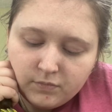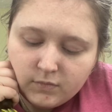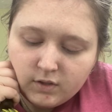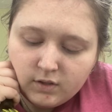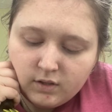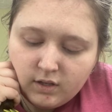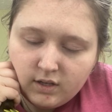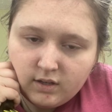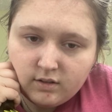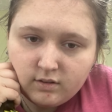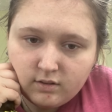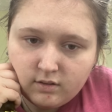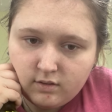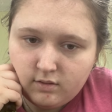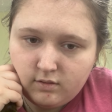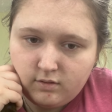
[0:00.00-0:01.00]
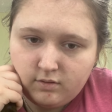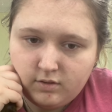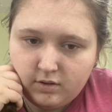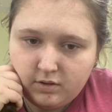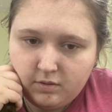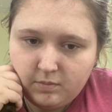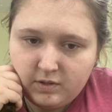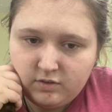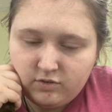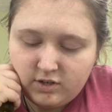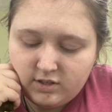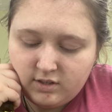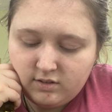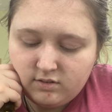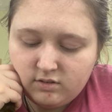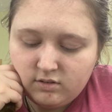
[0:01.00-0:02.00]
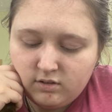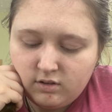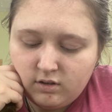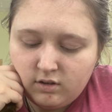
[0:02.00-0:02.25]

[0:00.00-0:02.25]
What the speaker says: Like, let me try this.